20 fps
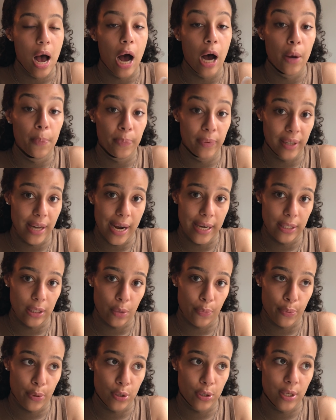upline,
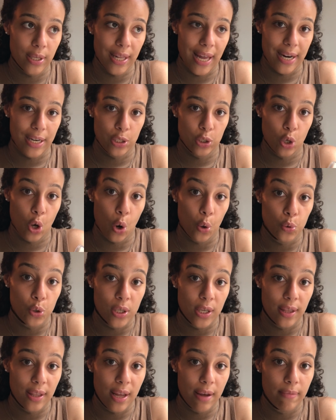the person that is
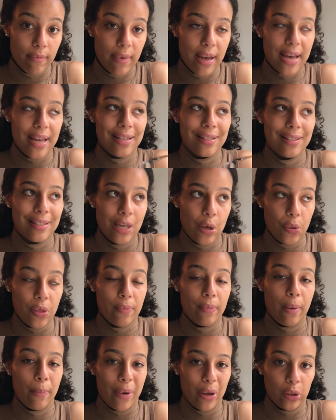coaching them, and tell
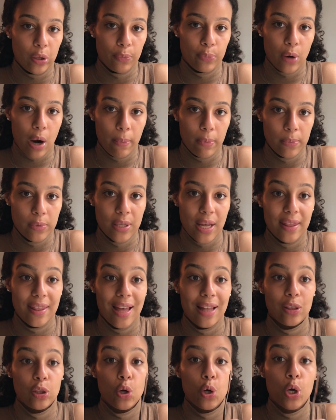them about the problem so
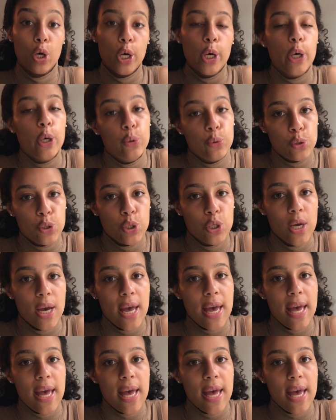that the coach